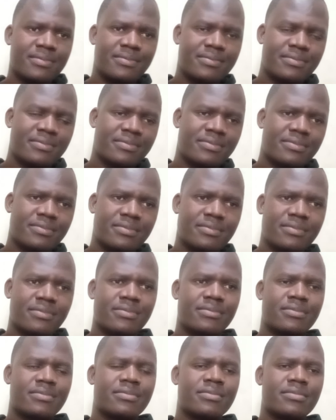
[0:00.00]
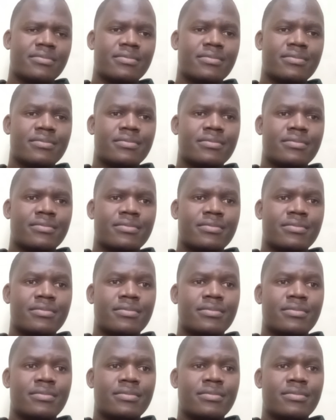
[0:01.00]

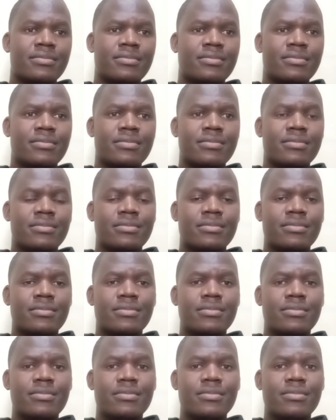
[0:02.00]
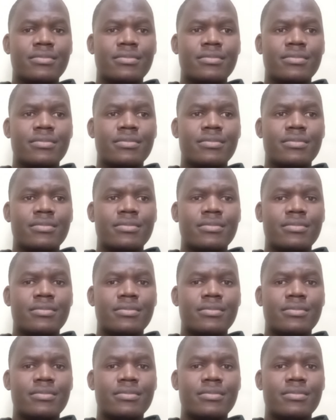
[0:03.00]
(silence)